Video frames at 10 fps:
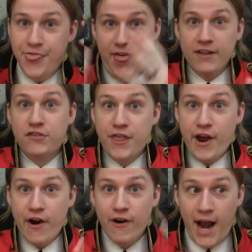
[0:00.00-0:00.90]
that's
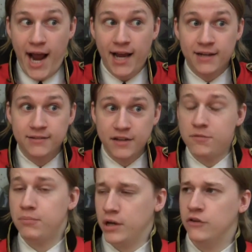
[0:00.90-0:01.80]
there, and that's
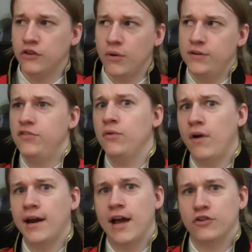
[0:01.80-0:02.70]
a pretty good show in its own
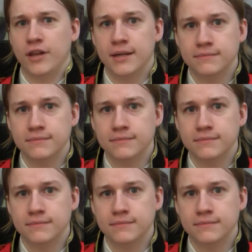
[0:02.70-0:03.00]
right, actually.